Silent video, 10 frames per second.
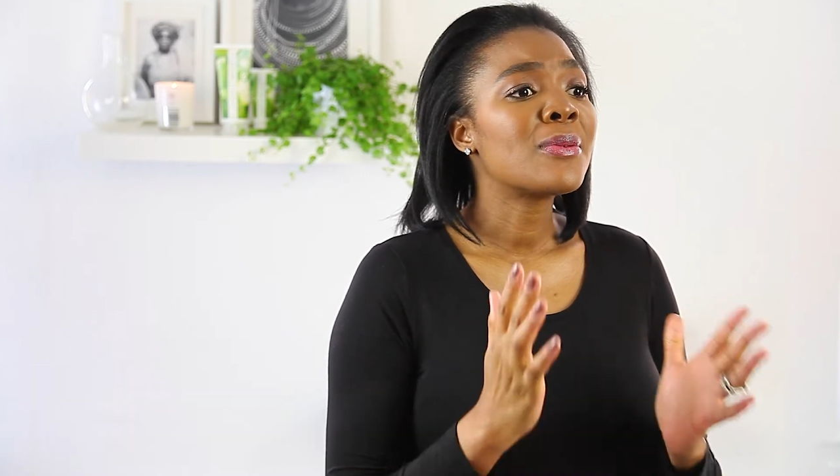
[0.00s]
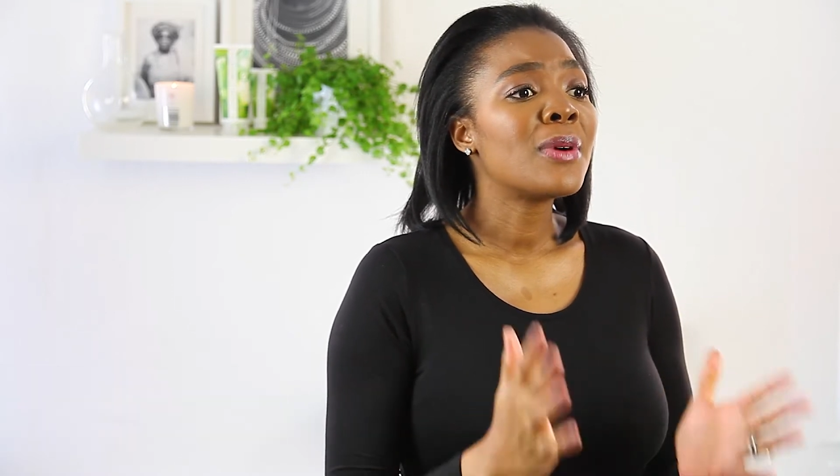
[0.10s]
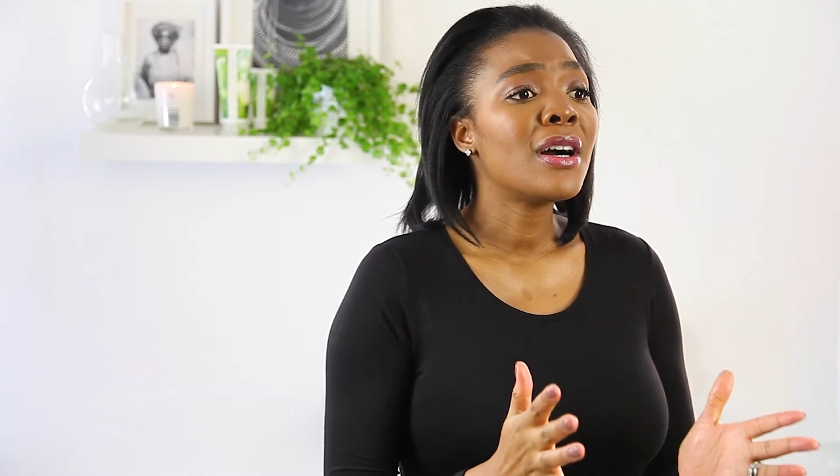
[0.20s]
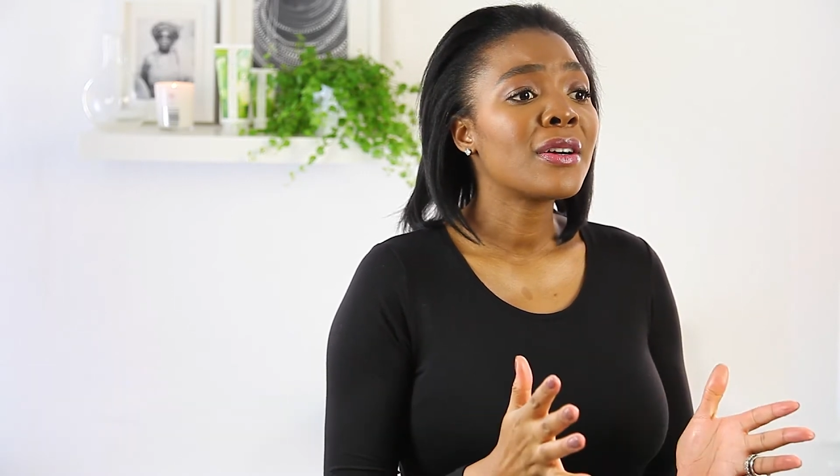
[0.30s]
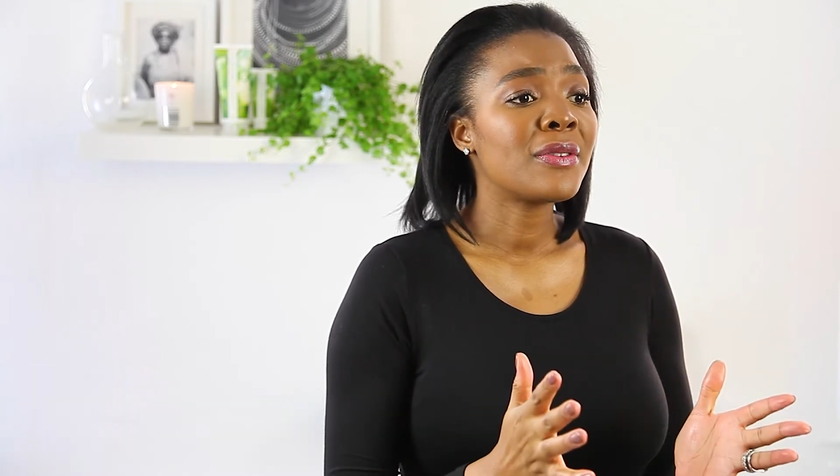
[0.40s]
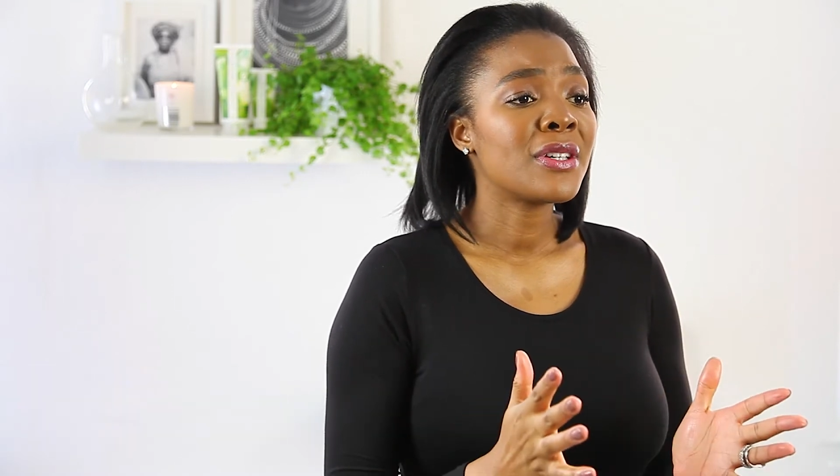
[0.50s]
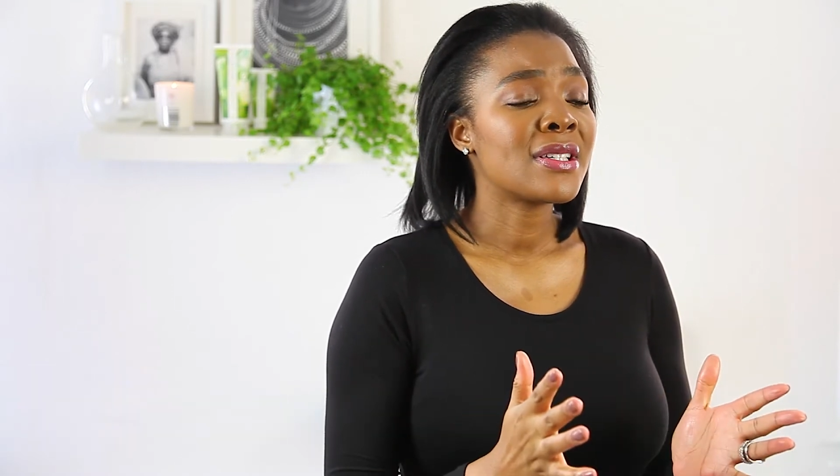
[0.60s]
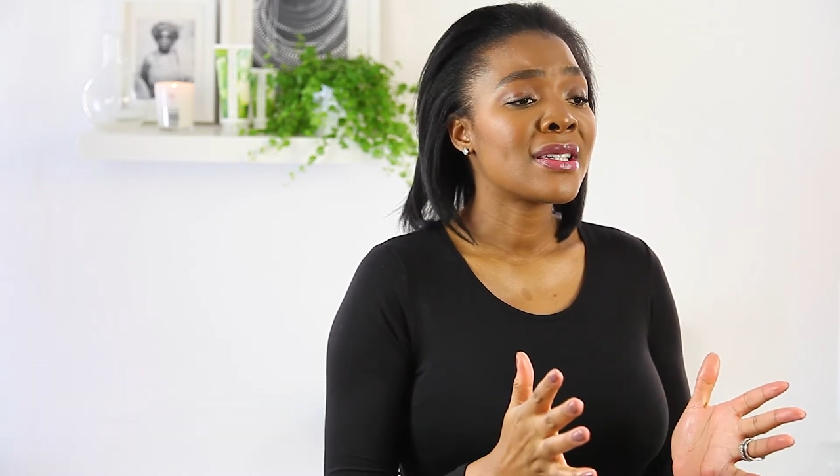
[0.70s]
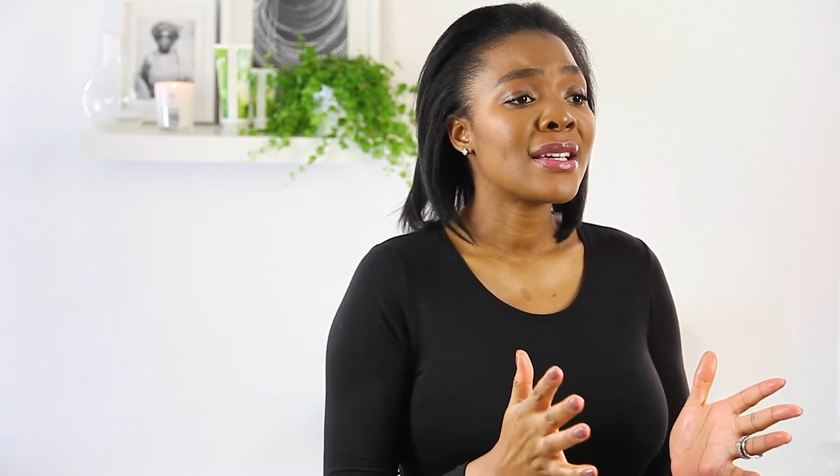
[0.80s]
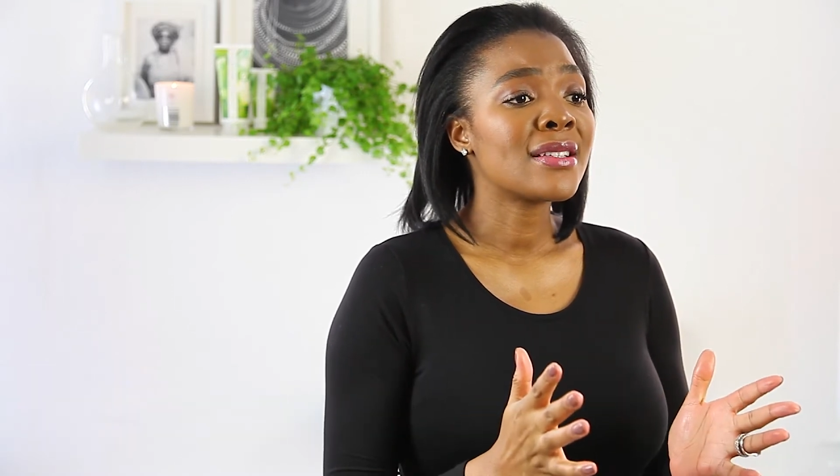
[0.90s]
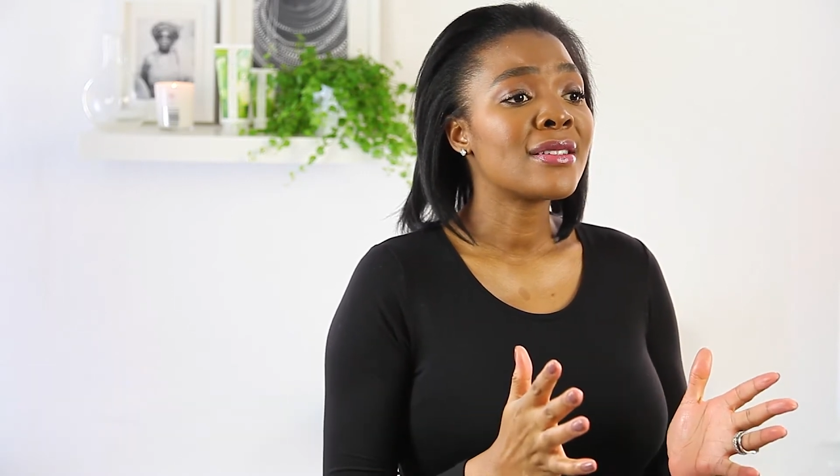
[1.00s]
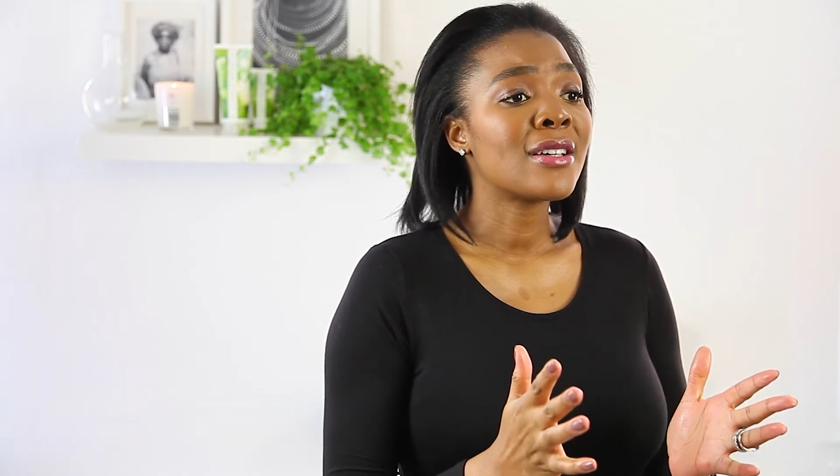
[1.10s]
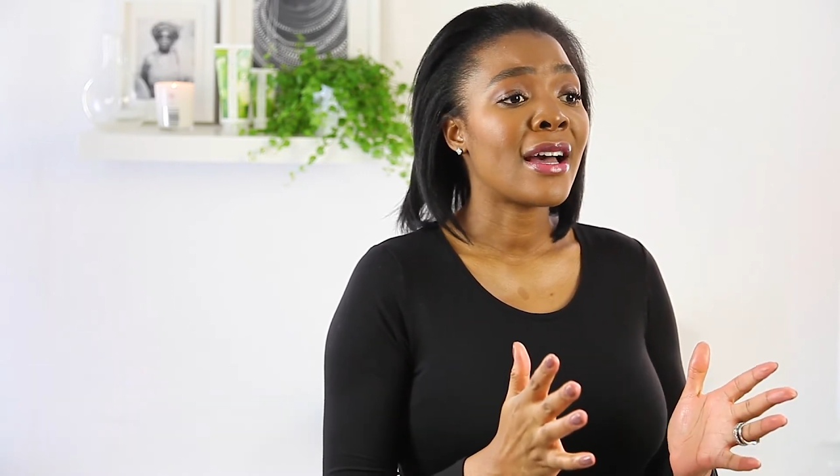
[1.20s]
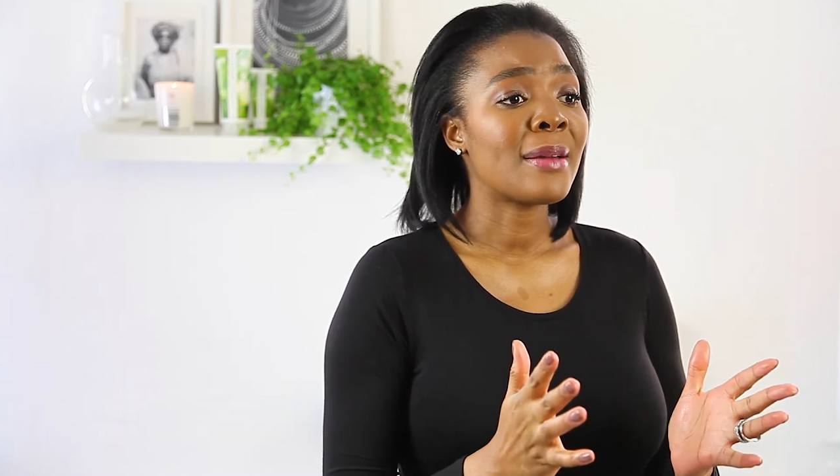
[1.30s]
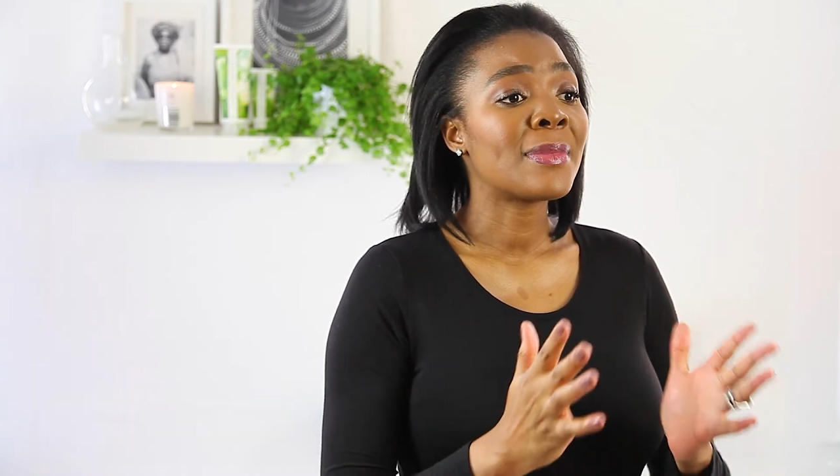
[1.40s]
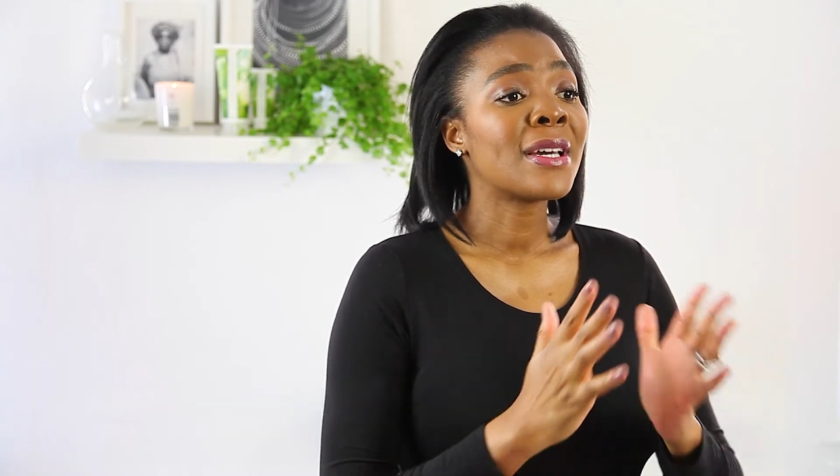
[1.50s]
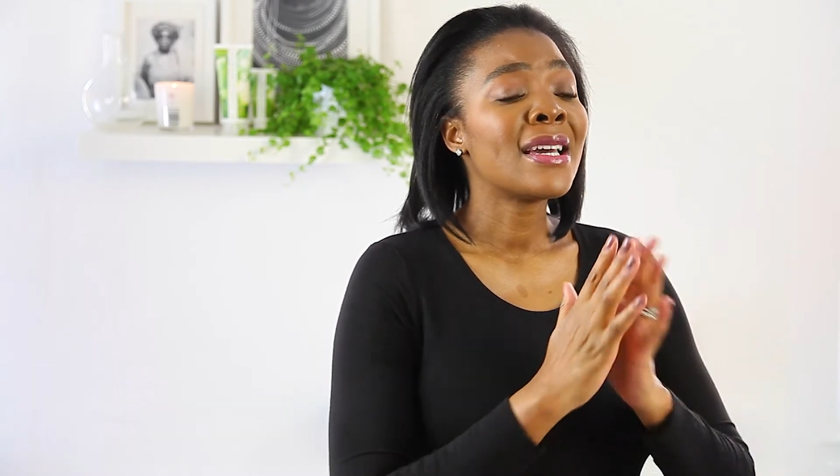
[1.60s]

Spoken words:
work for your skin type